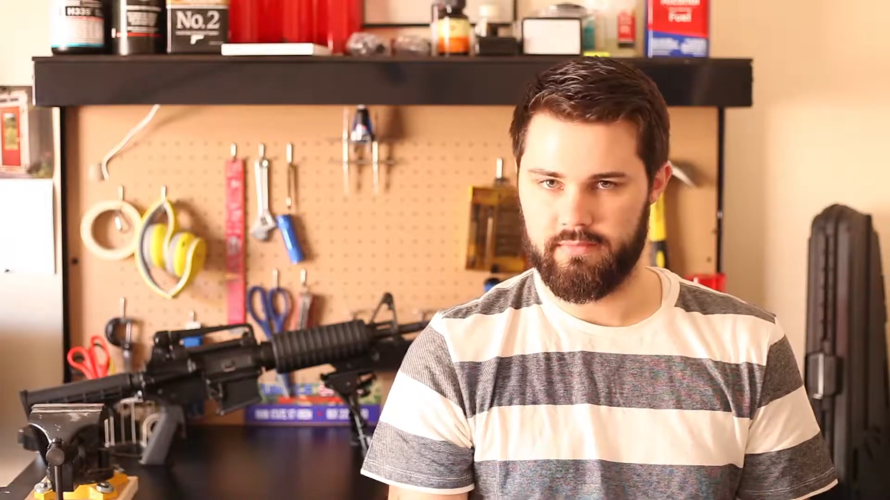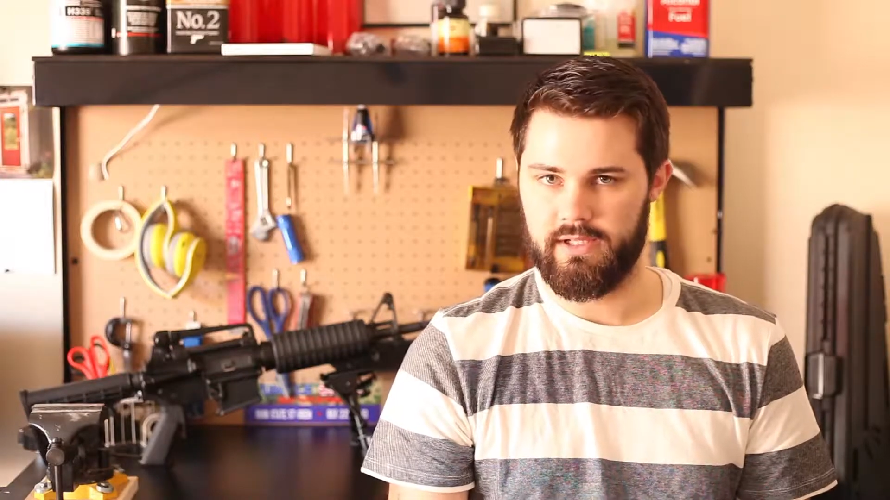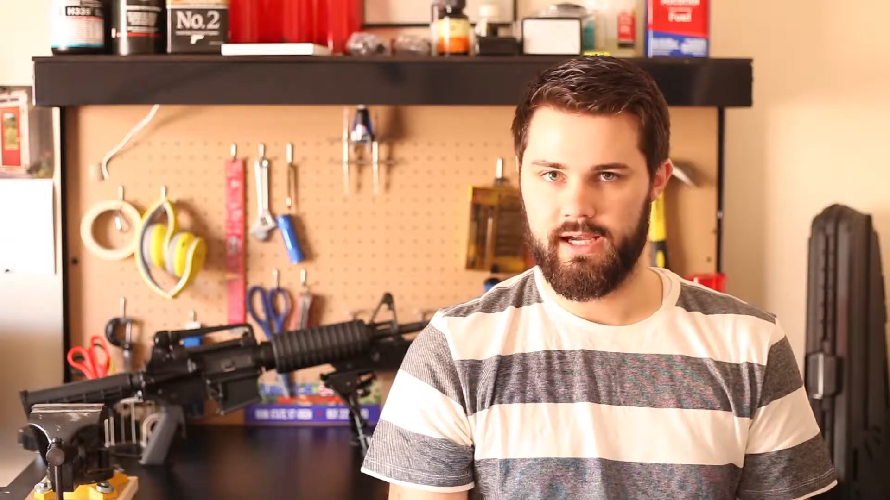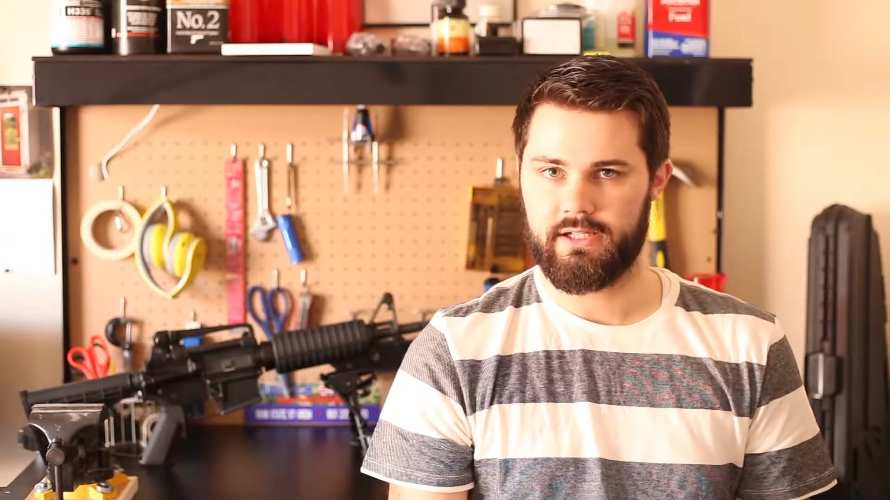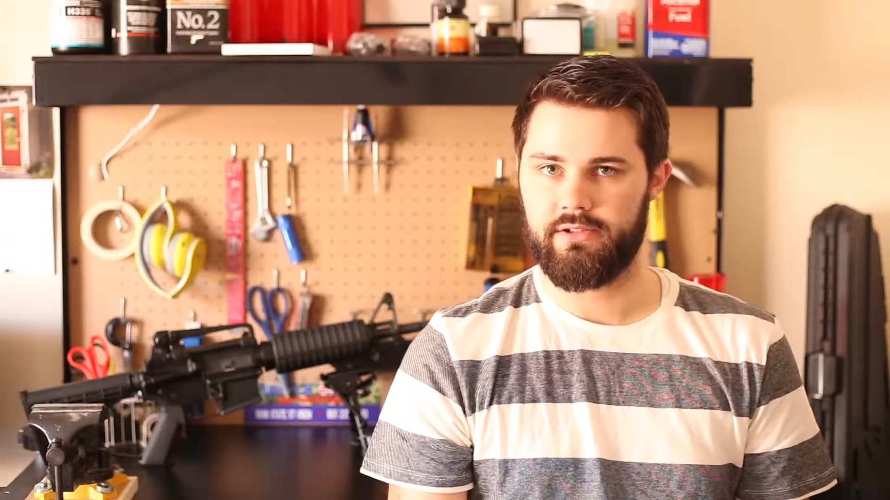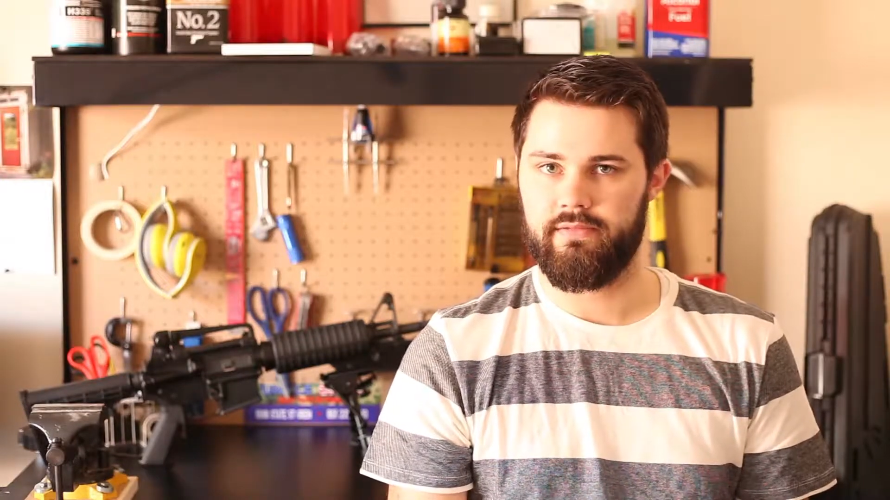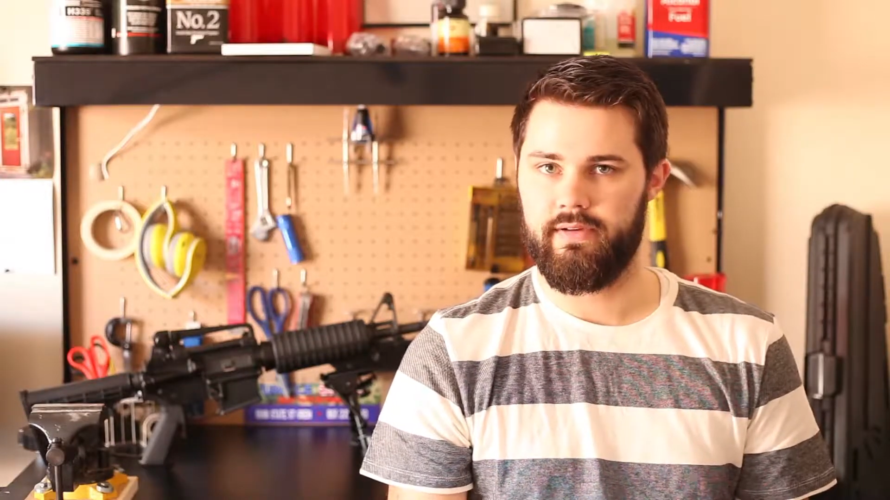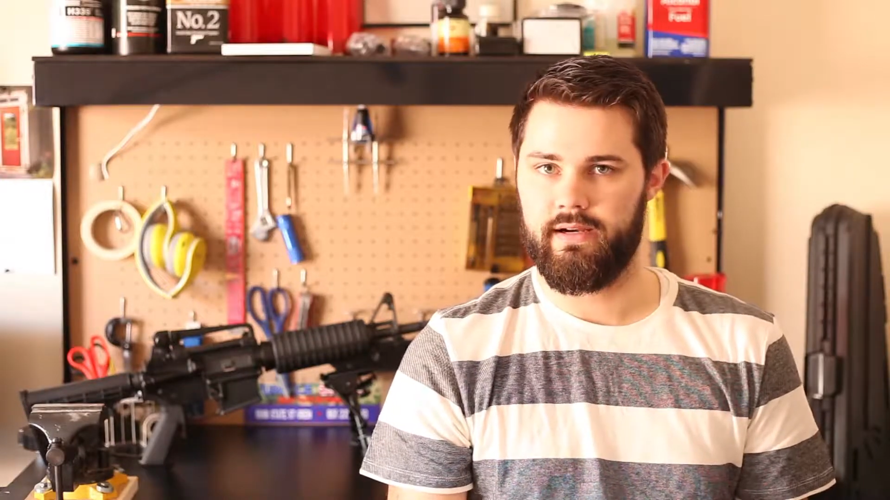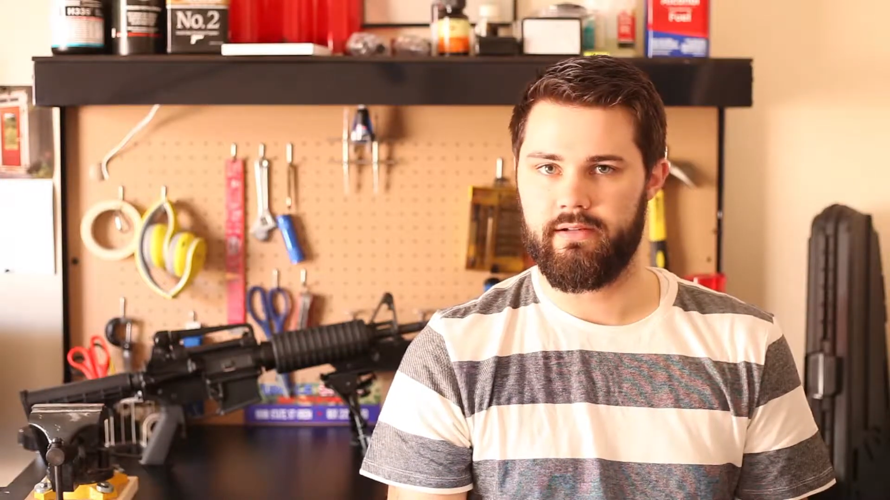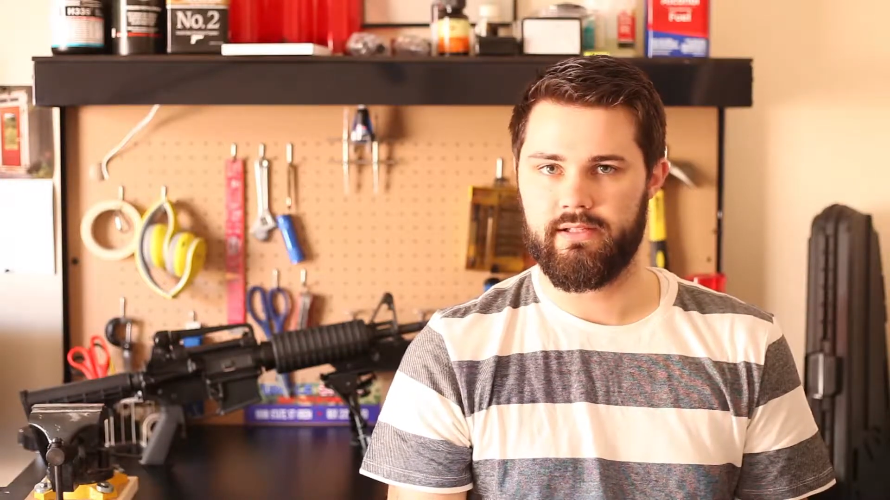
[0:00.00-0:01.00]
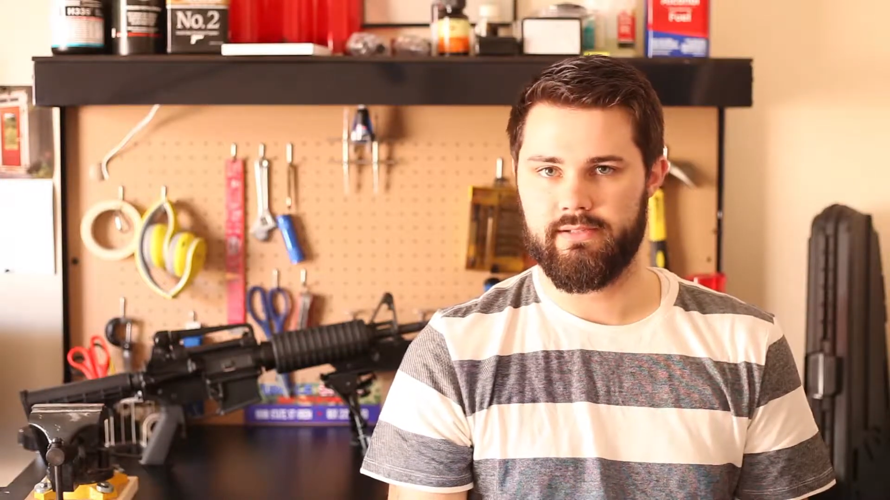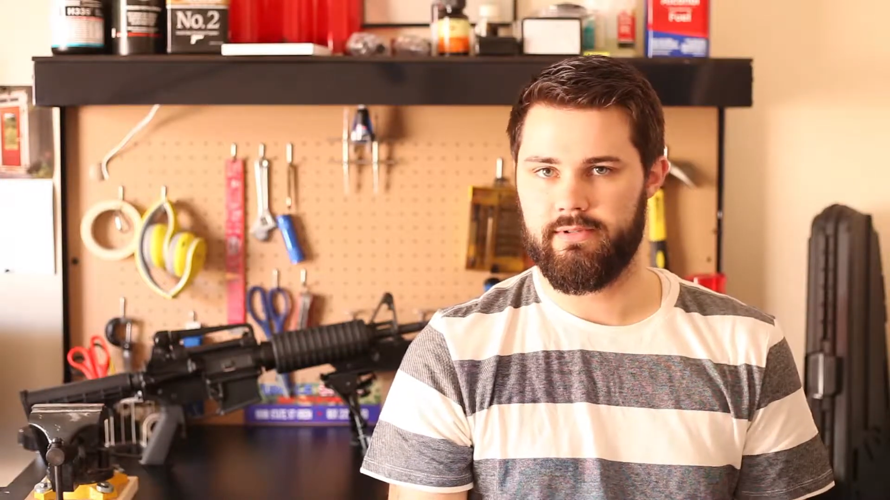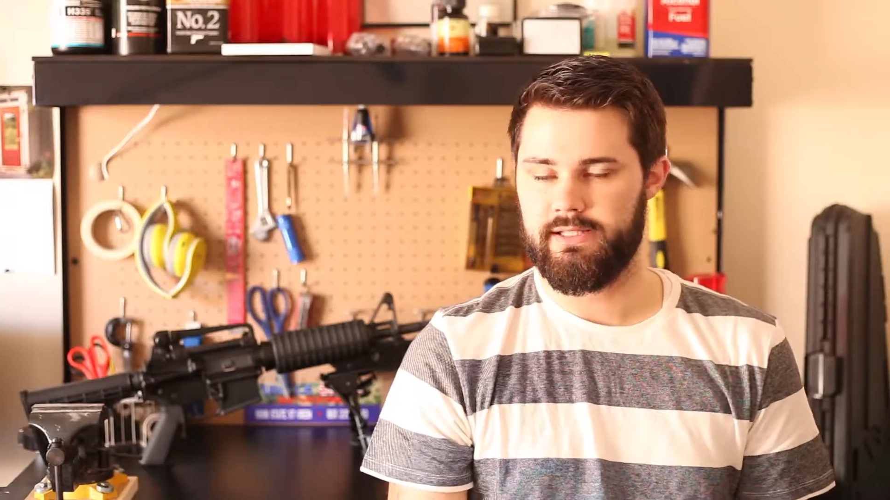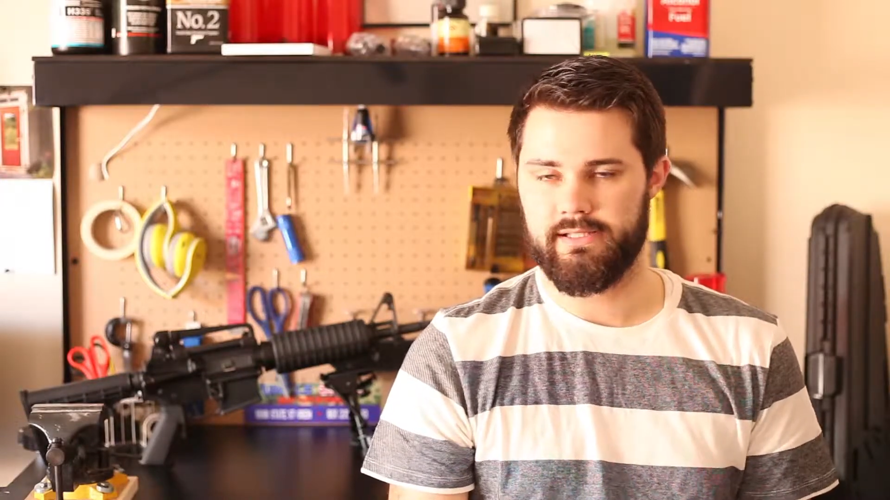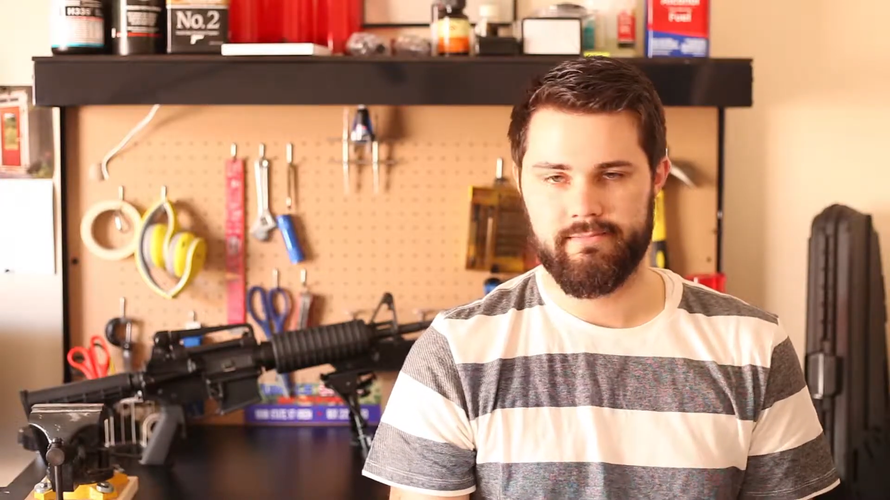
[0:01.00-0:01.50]
me actually firing these
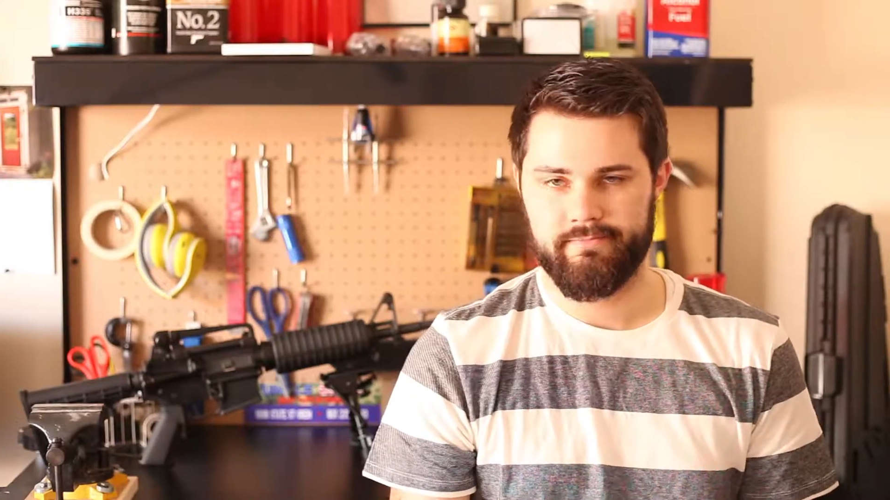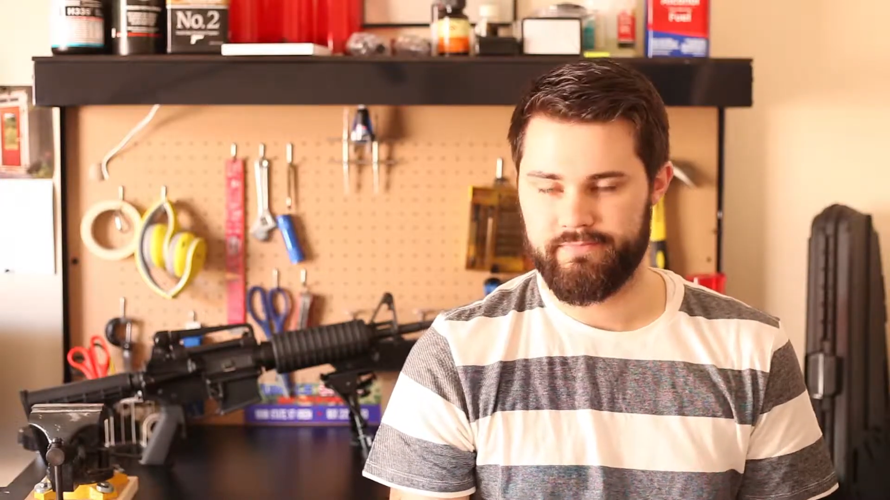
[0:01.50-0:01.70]
ones.